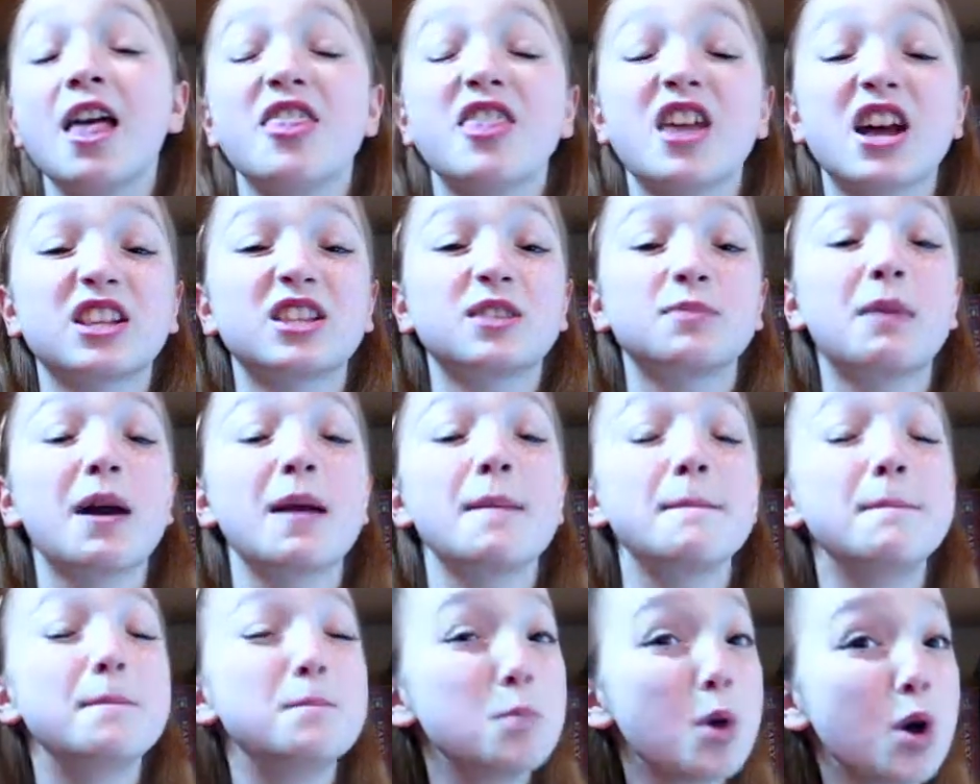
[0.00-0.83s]
that's my
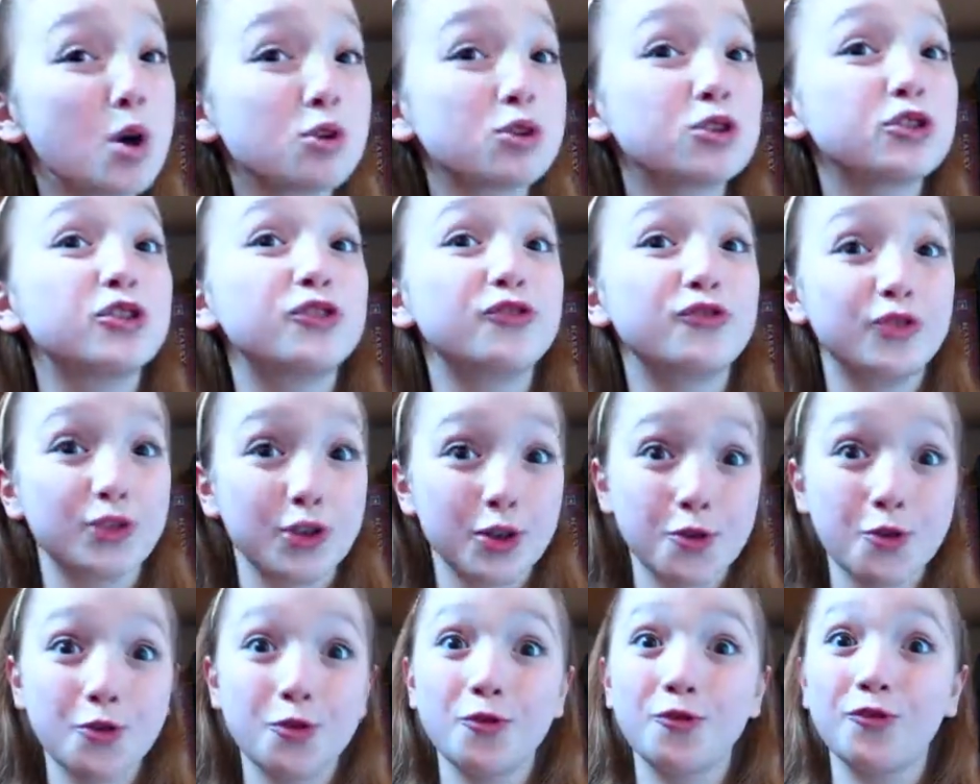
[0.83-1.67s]
most
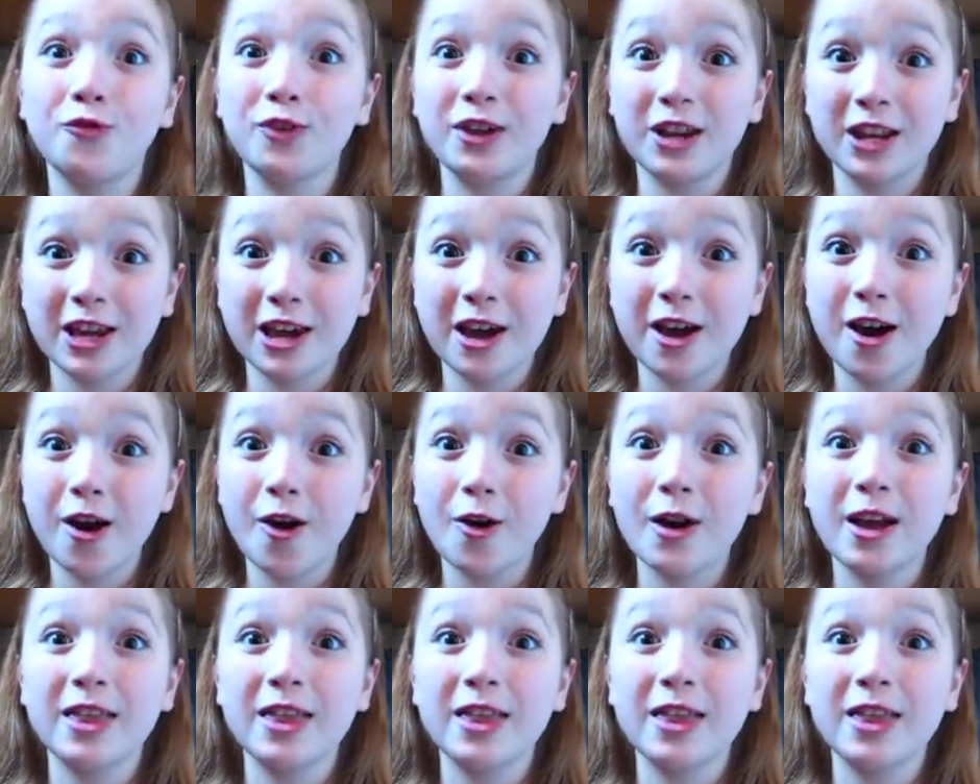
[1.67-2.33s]
viewed video,